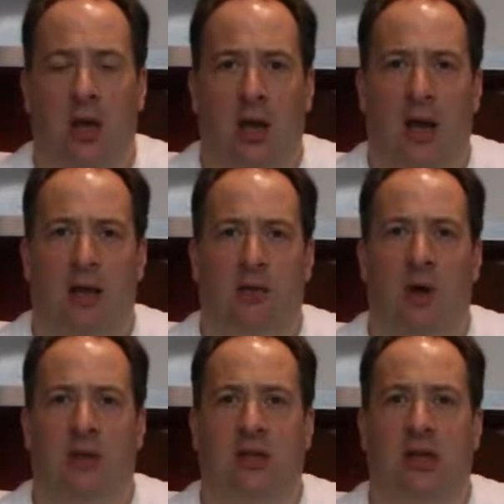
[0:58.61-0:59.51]
and it's
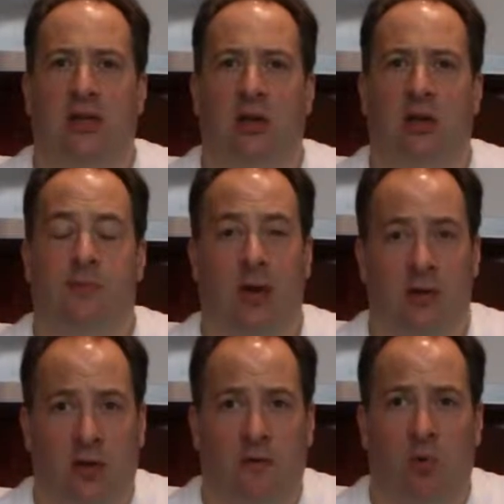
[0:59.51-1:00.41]
much easier,
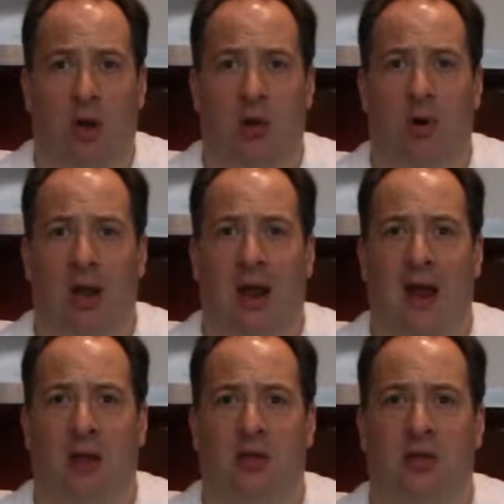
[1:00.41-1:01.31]
especially if working by
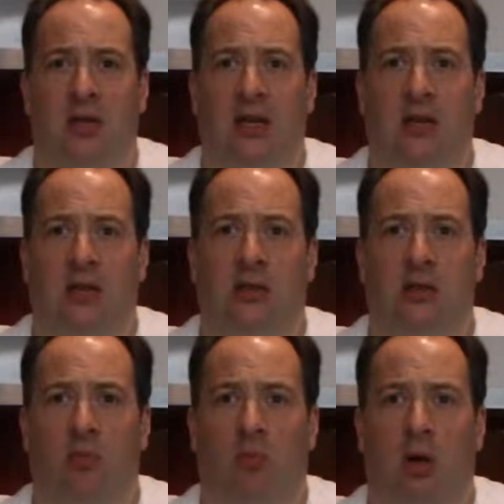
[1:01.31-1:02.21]
hand, to knead this
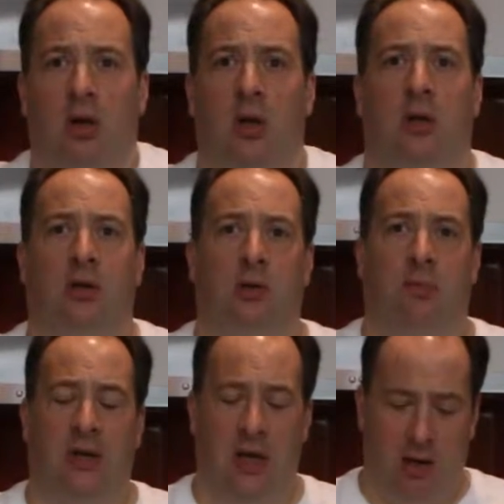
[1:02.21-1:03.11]
somewhat to
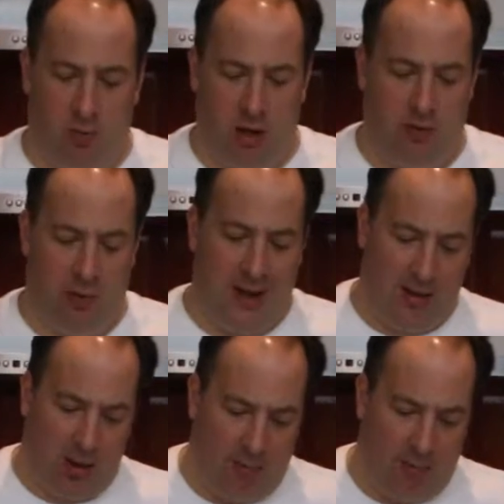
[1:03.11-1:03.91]
begin with without the